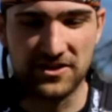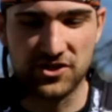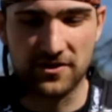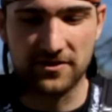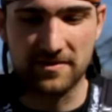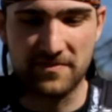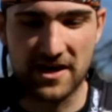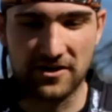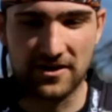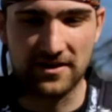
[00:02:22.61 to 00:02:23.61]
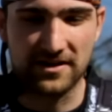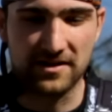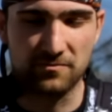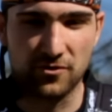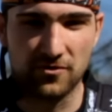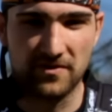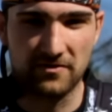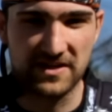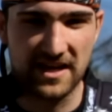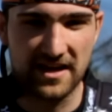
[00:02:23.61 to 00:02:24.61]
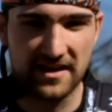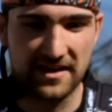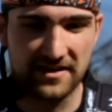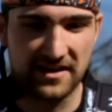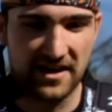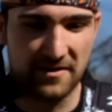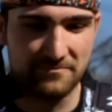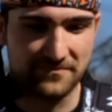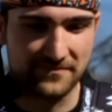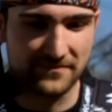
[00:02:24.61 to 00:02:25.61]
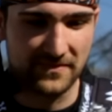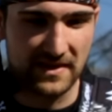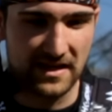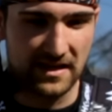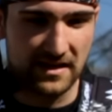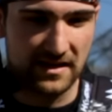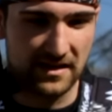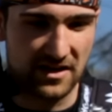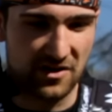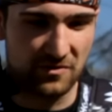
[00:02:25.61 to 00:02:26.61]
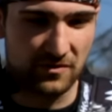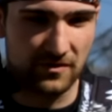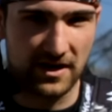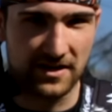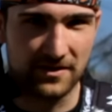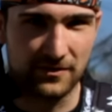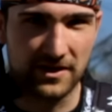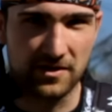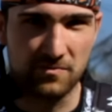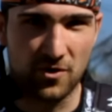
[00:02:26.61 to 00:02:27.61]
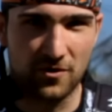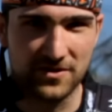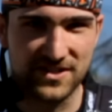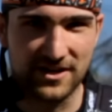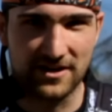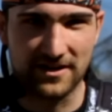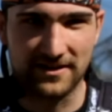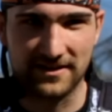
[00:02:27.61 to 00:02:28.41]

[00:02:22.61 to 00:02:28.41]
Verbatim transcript: each other get better, improve every day, and you know, a lot of good ballers here.